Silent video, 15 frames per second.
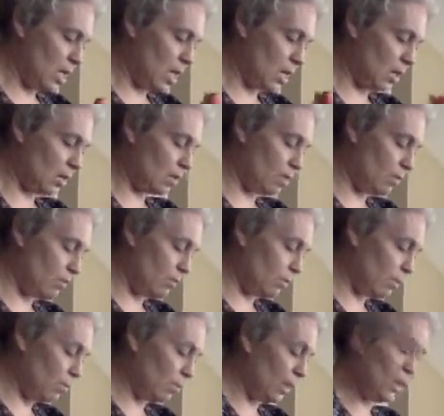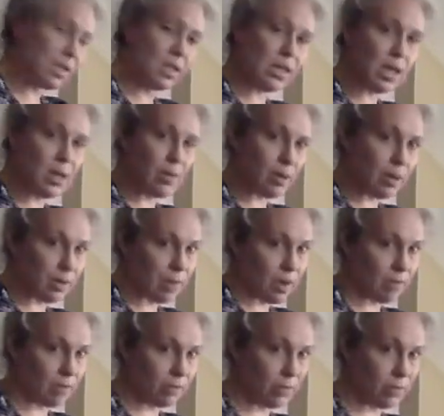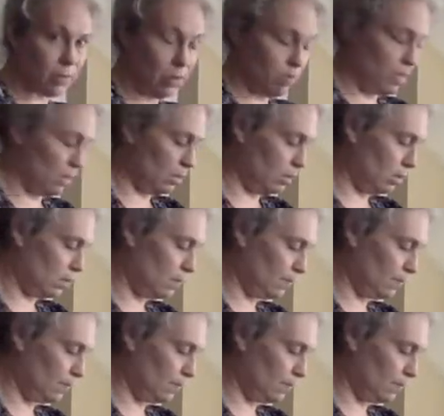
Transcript: And it's good for the plants to eat, but never for humans.